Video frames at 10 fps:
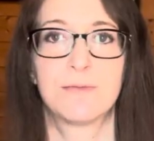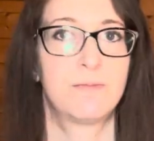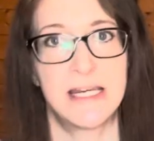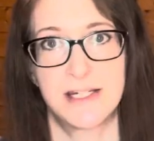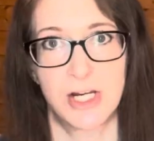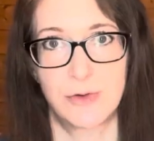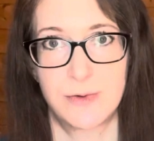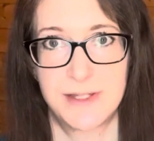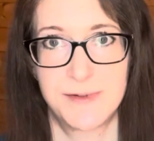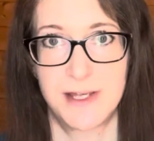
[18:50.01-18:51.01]
be in touch with
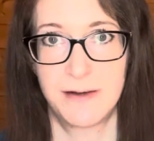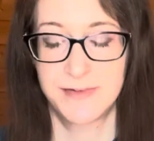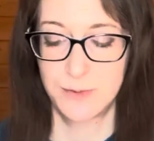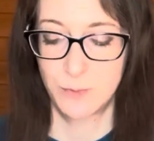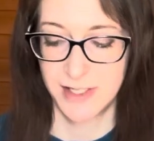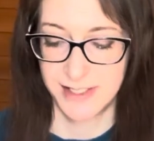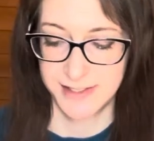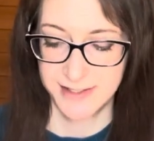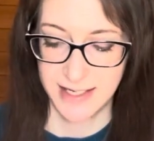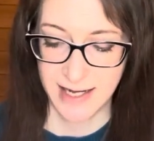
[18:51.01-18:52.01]
themselves and what it
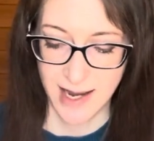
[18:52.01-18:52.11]
is they